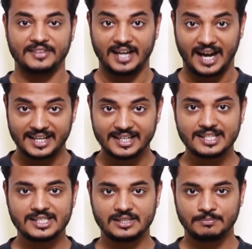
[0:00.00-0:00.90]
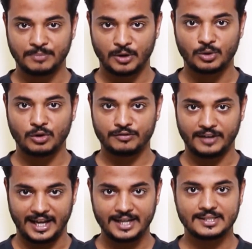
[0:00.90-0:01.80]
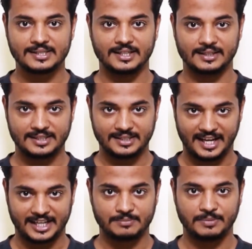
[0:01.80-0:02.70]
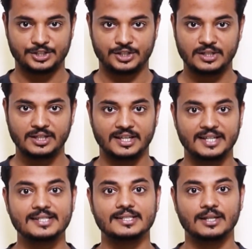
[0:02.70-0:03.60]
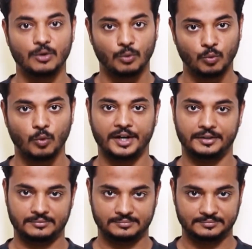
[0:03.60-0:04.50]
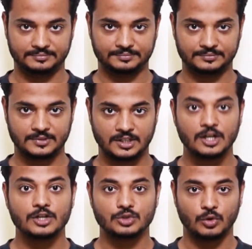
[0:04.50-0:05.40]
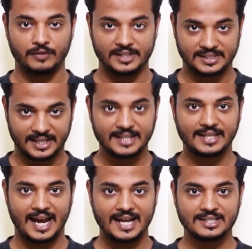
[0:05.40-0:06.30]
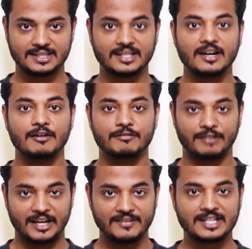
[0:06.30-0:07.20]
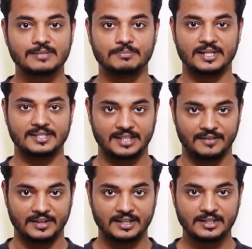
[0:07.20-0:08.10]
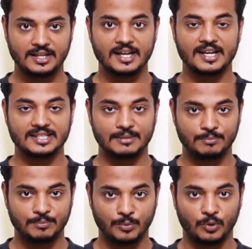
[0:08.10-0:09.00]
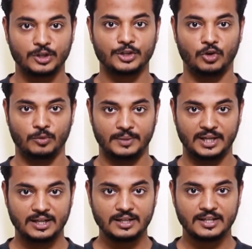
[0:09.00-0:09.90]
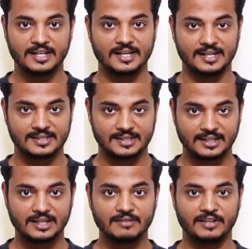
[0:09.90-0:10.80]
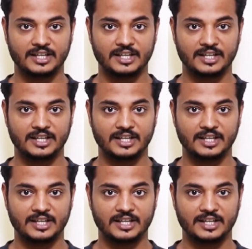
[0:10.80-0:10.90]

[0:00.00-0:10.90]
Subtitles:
The highest power of x in this expression is 1. So we say that 5x plus 7 is a polynomial in a single